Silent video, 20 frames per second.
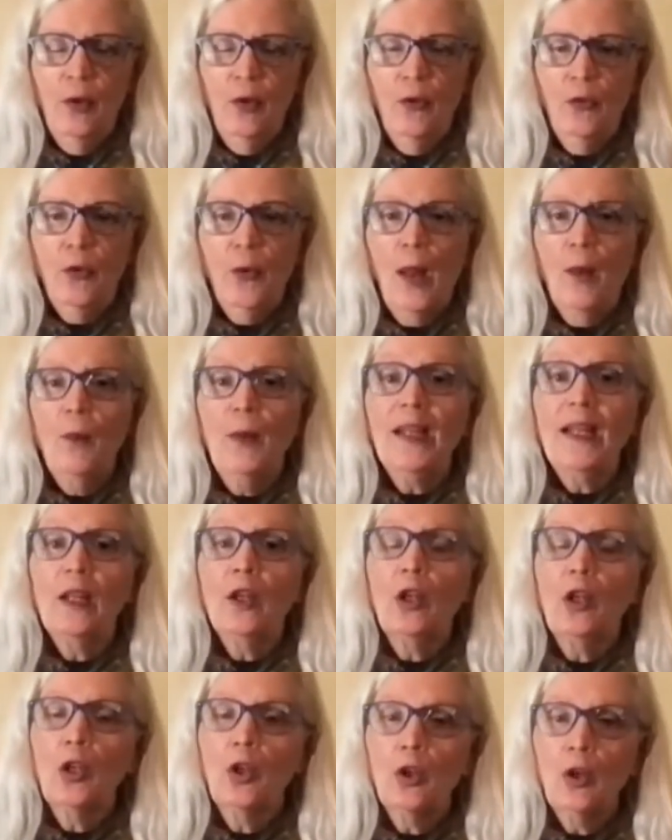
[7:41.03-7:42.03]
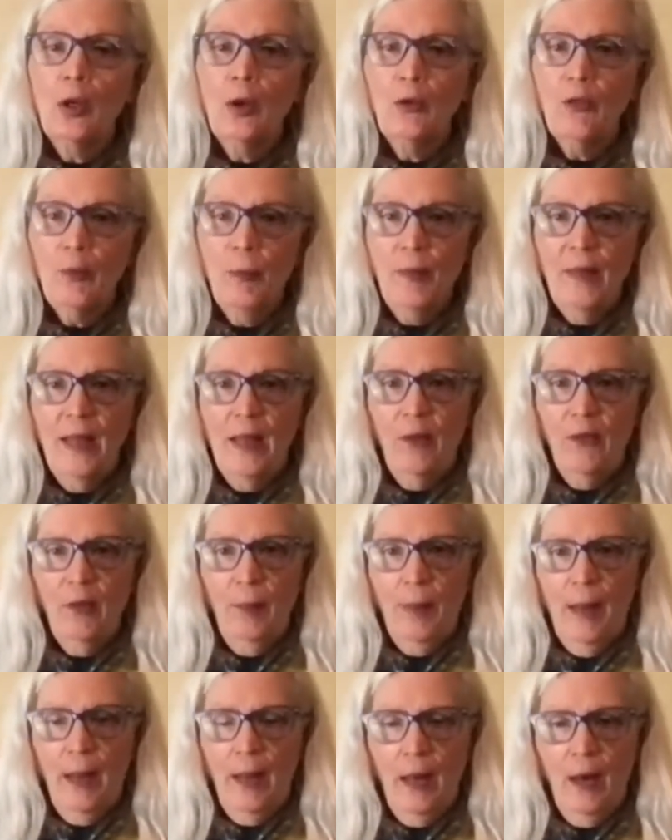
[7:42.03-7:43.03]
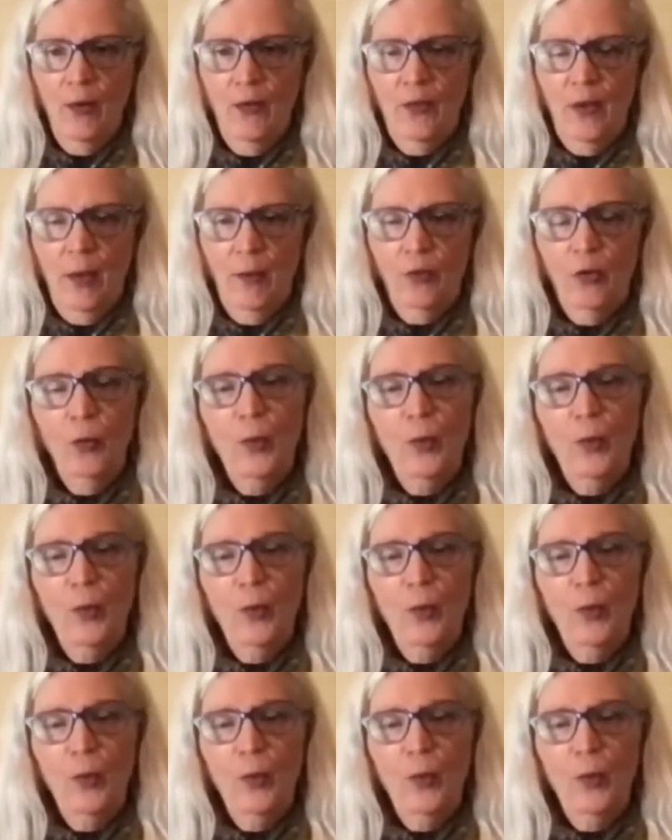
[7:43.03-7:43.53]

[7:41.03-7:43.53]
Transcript: so that we can learn some things about ourselves,